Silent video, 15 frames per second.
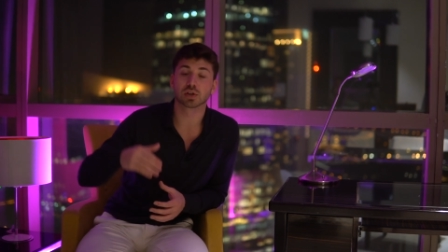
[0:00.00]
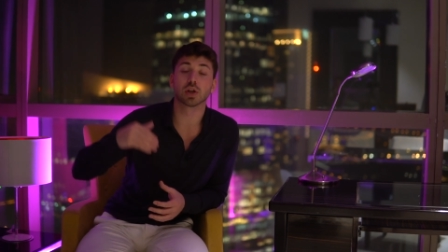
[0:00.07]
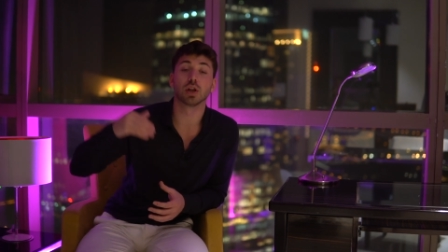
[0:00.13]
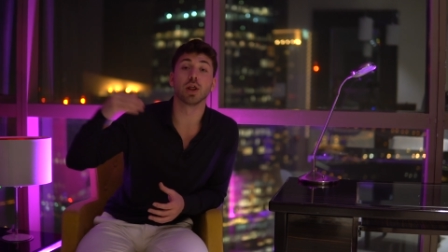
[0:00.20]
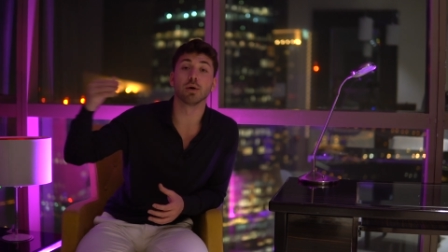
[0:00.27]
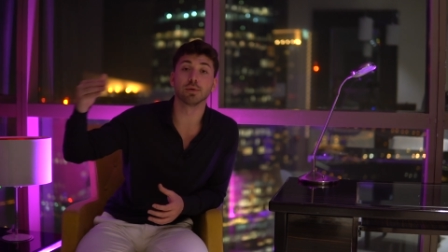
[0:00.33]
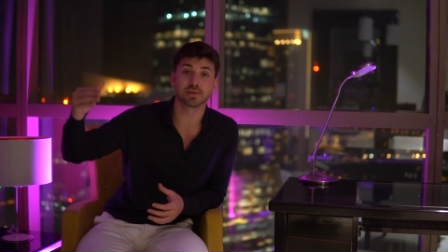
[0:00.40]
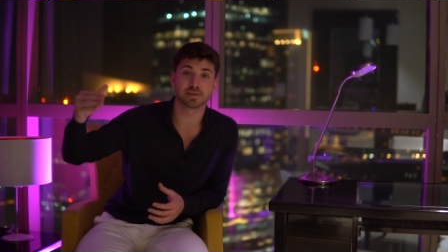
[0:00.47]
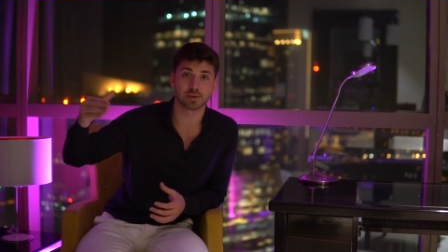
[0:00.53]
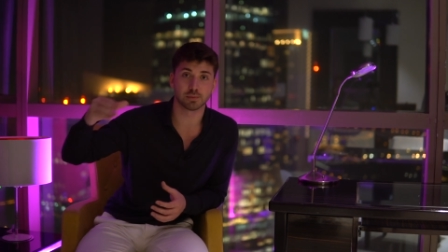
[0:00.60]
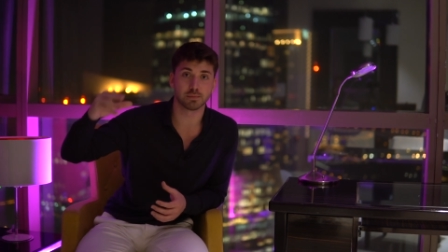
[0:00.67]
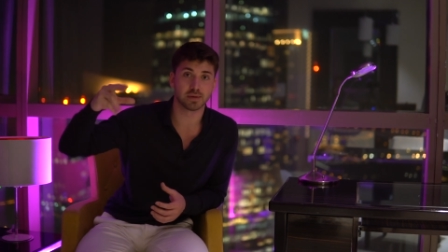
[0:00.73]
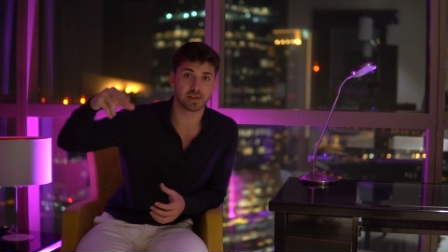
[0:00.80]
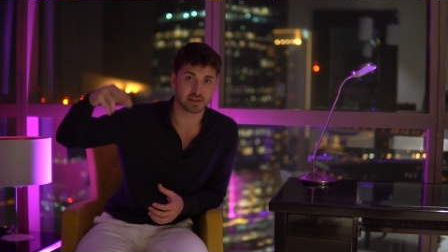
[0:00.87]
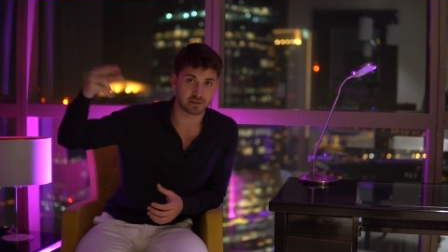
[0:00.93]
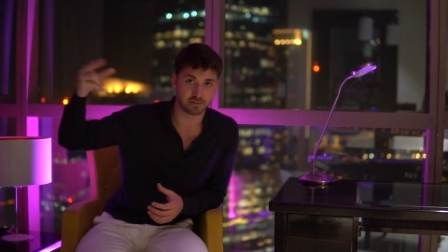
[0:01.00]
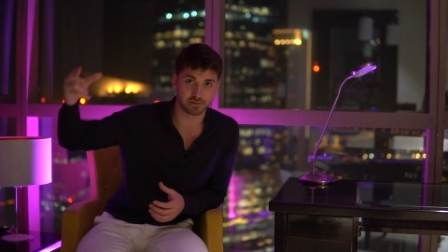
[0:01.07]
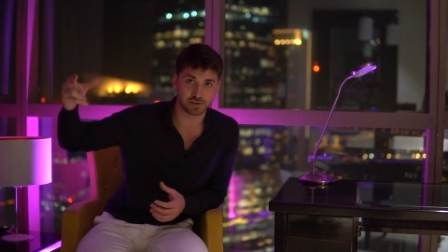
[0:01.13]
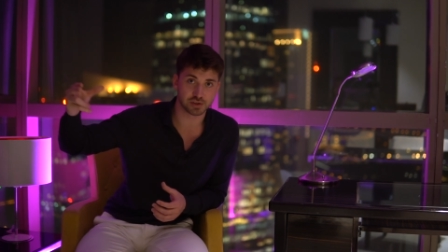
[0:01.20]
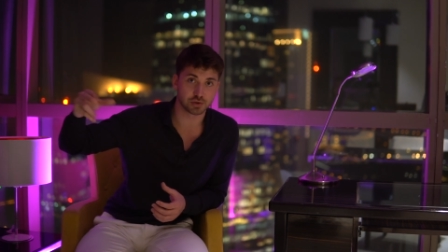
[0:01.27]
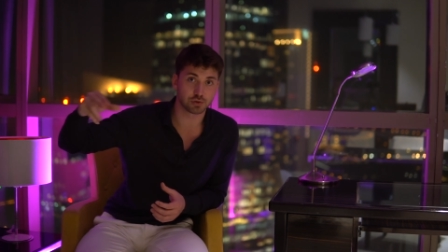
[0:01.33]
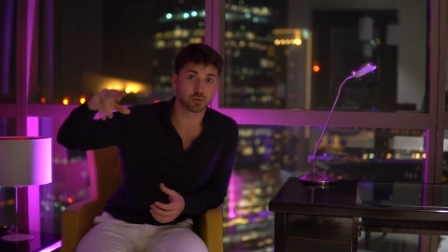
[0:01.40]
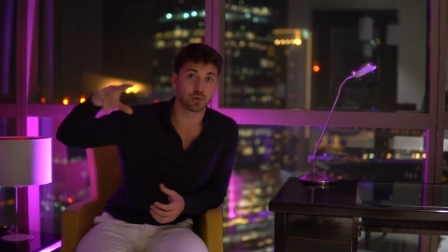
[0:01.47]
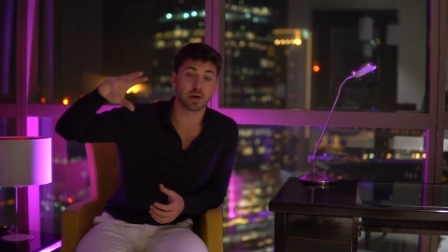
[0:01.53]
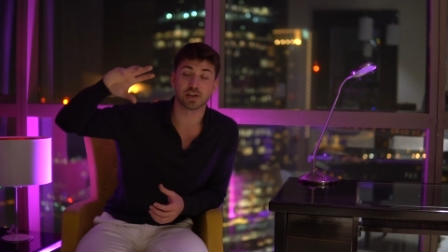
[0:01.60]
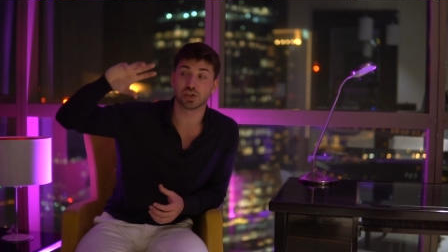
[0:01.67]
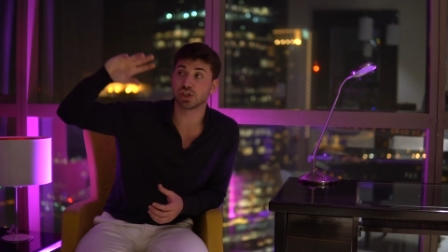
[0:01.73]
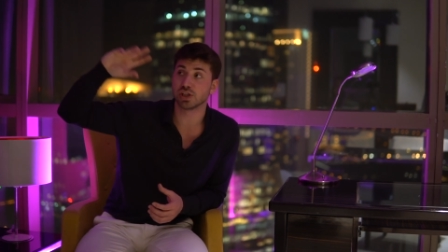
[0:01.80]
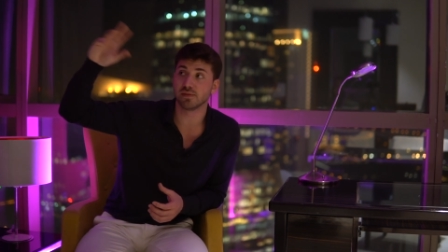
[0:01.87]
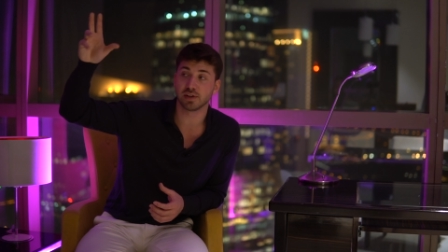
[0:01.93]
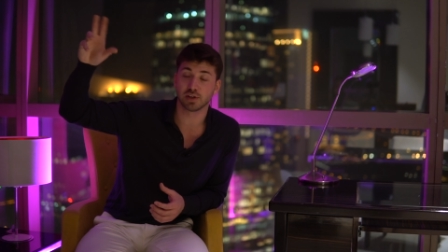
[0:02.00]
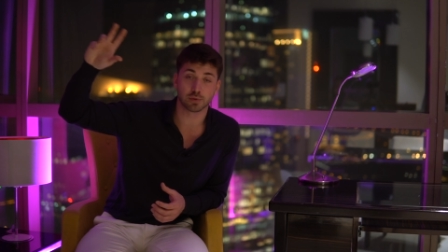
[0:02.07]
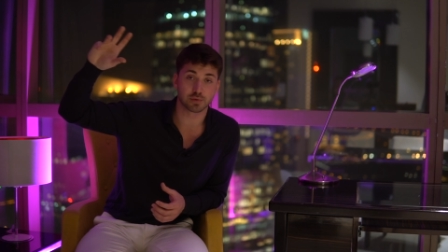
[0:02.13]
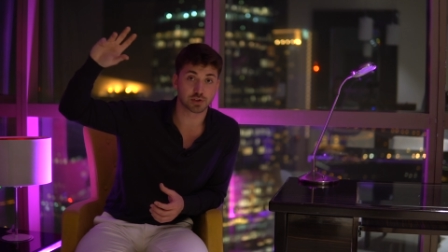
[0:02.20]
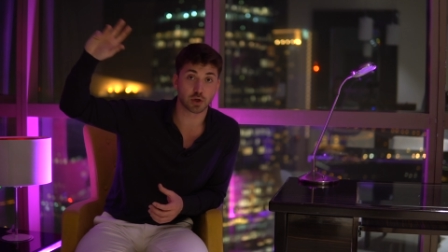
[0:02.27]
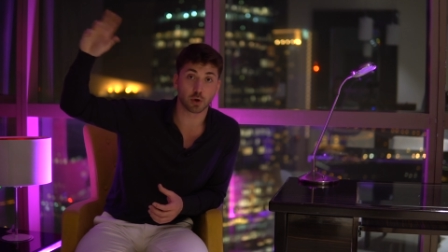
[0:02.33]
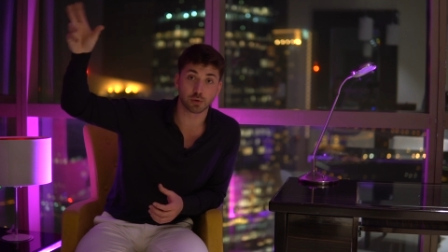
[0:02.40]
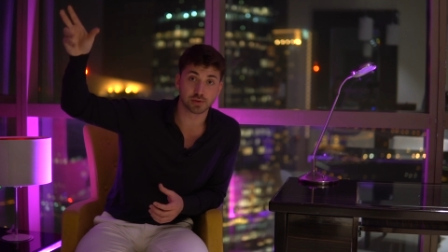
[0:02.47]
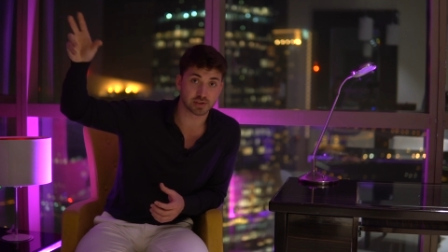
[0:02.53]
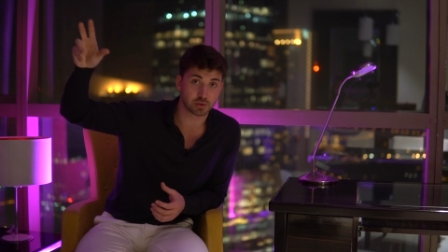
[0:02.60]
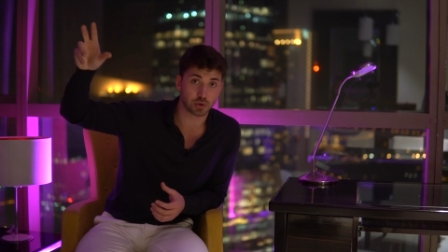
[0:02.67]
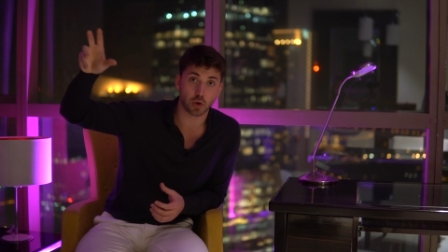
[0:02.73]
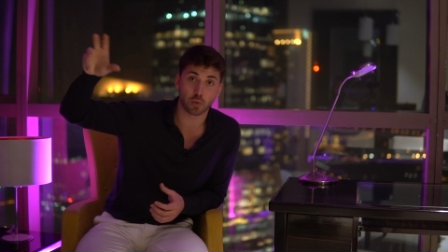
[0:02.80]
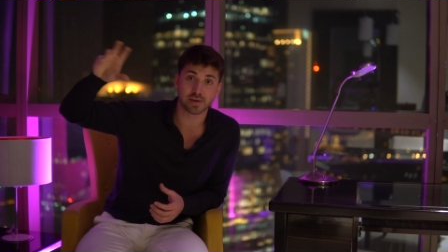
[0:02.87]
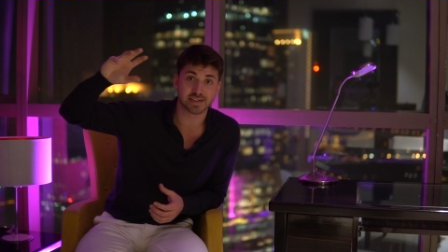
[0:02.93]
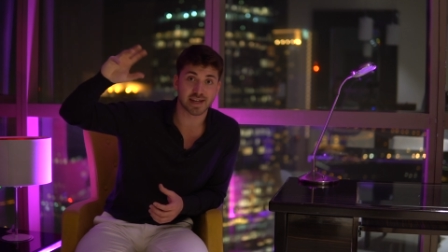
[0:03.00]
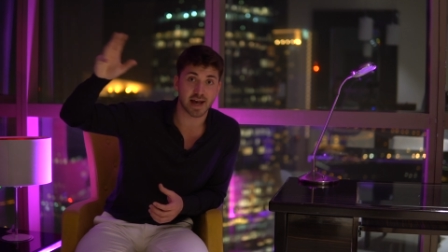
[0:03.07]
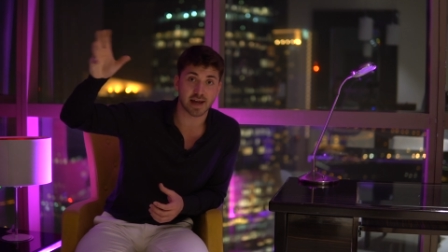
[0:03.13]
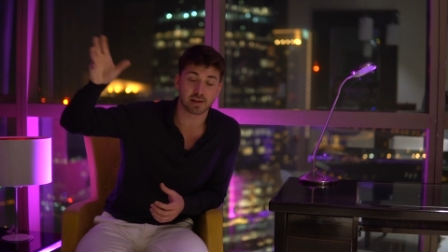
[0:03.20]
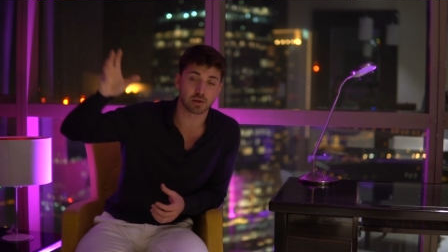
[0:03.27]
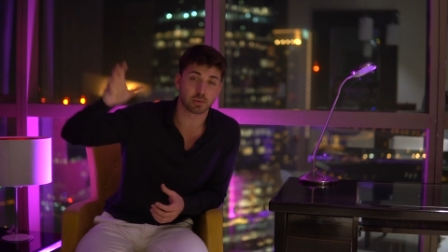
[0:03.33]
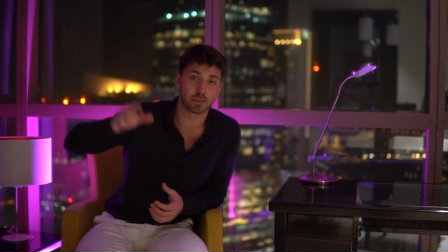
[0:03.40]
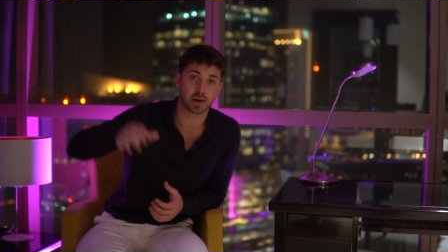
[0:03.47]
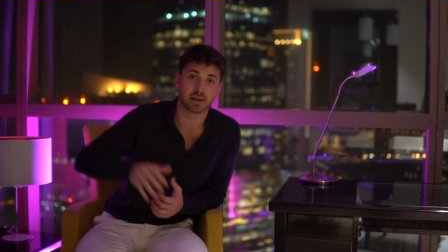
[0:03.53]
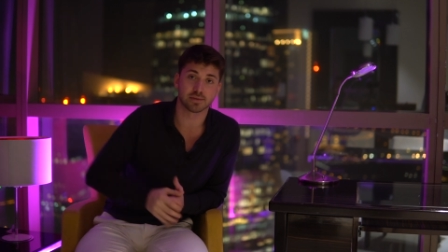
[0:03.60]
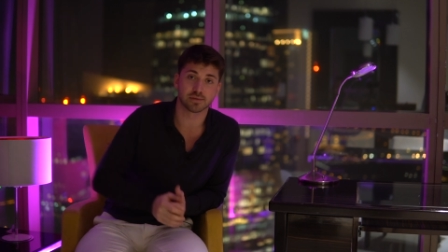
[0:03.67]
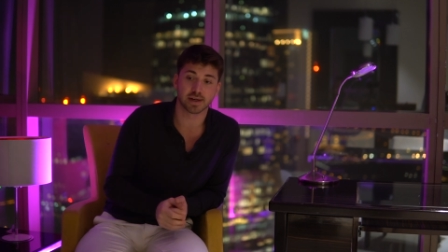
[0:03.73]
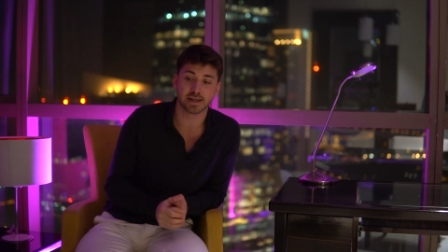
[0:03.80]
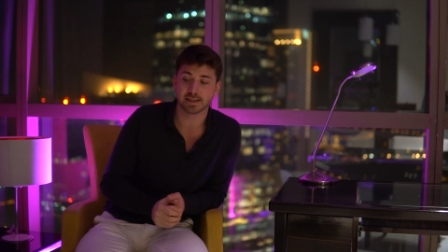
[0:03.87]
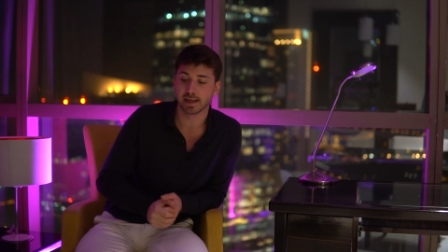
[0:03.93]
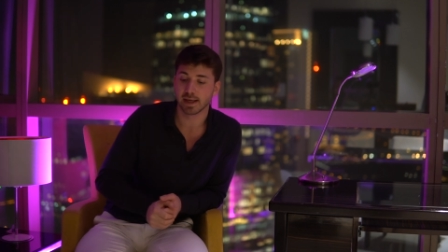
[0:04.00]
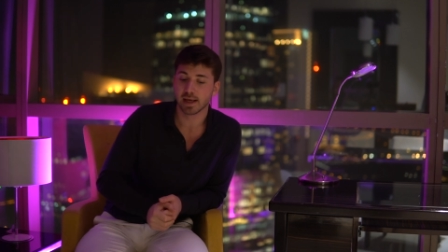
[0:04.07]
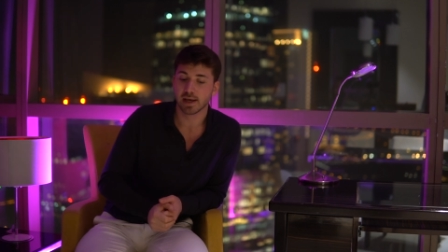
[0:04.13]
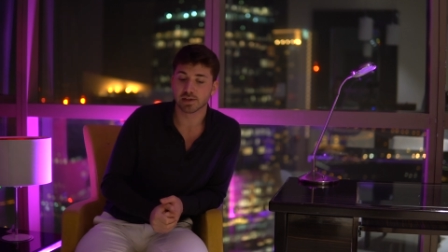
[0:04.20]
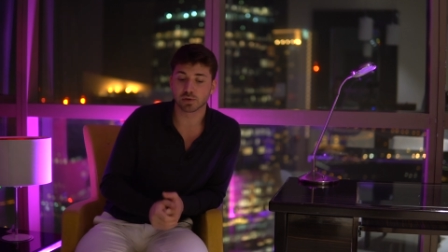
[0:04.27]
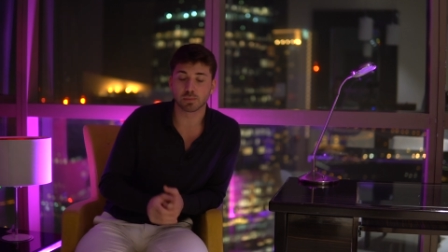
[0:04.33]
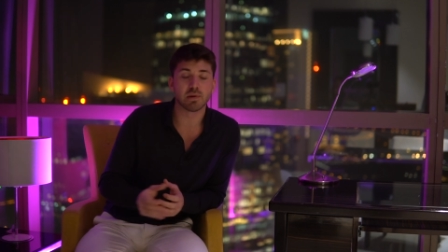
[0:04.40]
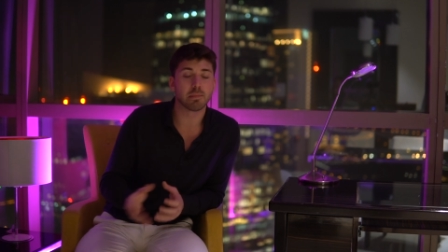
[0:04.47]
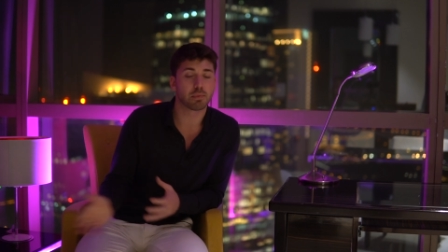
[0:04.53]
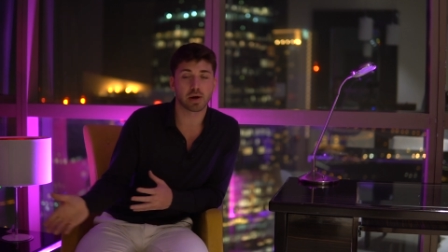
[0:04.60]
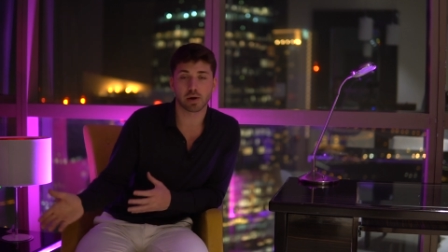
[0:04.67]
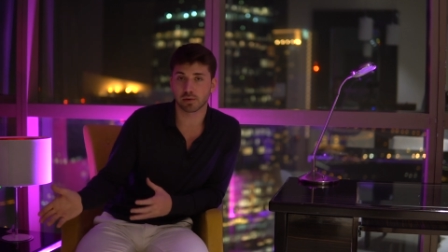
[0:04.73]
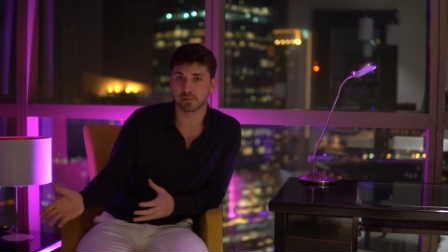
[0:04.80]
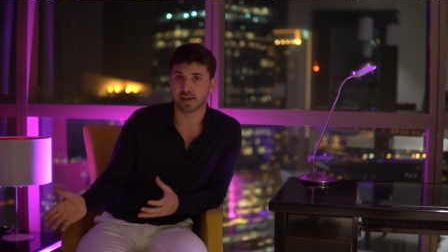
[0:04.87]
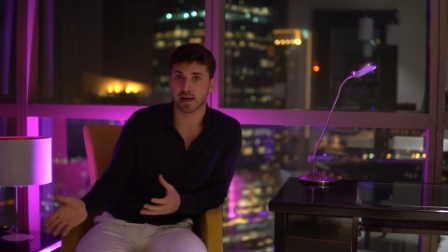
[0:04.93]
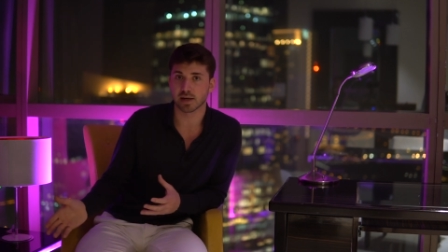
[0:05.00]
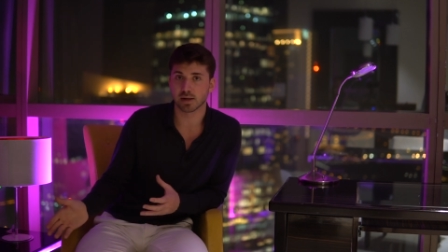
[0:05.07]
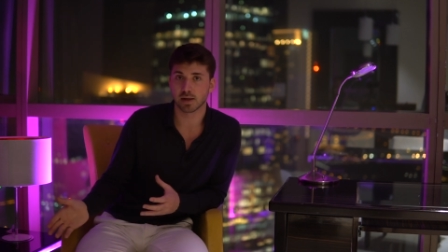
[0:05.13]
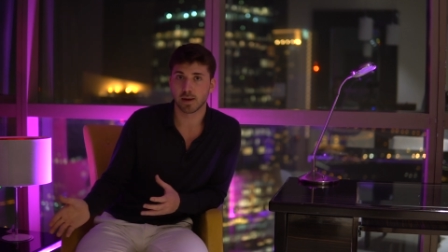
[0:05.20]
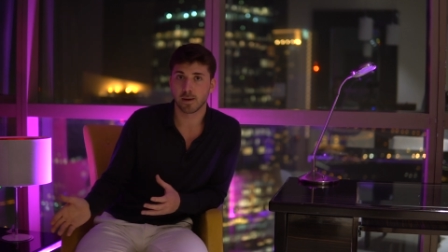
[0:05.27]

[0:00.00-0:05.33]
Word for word: closer to building a vision to achieving those goals that you always had in your mind right so be proud of that